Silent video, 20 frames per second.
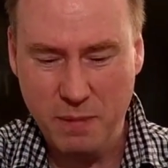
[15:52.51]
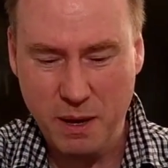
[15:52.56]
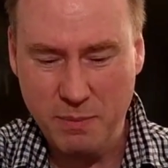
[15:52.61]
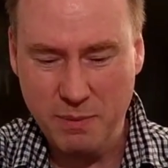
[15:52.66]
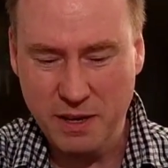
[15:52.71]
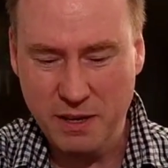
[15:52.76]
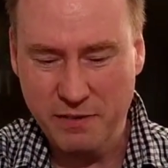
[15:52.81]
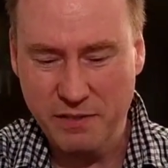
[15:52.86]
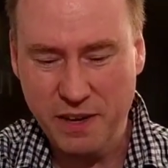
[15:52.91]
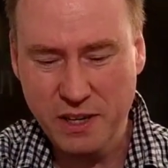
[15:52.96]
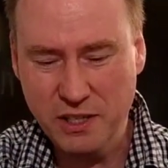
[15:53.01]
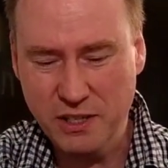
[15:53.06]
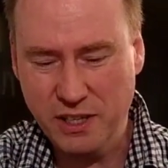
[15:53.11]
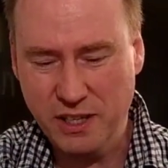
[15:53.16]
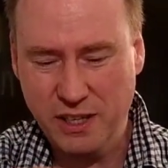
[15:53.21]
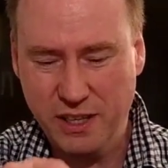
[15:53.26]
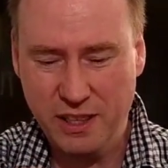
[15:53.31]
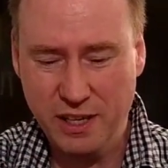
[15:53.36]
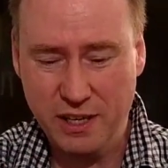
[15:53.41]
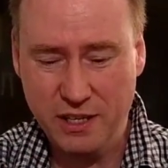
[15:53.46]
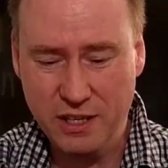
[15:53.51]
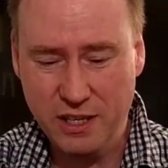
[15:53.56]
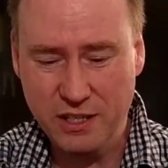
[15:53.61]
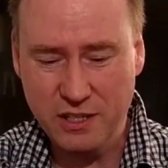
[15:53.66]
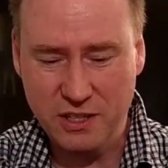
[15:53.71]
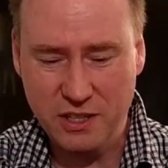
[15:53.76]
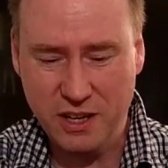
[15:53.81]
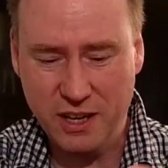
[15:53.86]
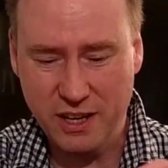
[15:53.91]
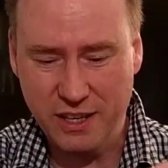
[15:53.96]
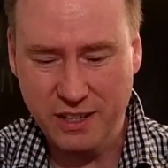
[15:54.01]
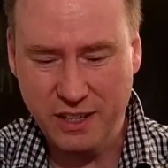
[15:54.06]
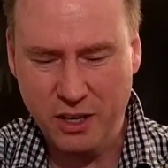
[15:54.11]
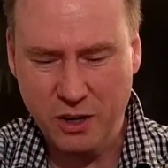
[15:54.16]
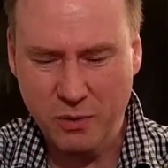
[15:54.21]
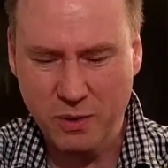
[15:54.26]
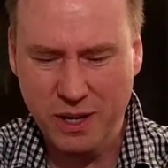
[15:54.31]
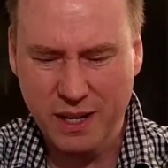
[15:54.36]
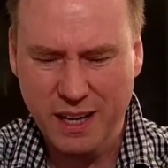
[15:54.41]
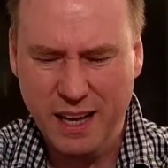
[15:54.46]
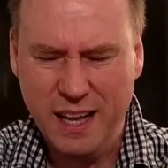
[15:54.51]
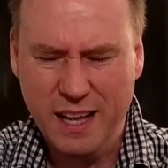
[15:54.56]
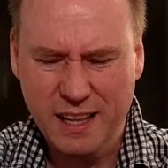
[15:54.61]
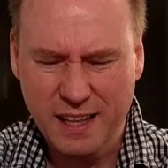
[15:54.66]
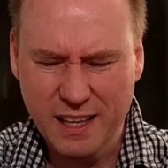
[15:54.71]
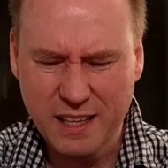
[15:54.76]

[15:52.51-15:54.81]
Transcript: maybe eventually they just thought, you know what,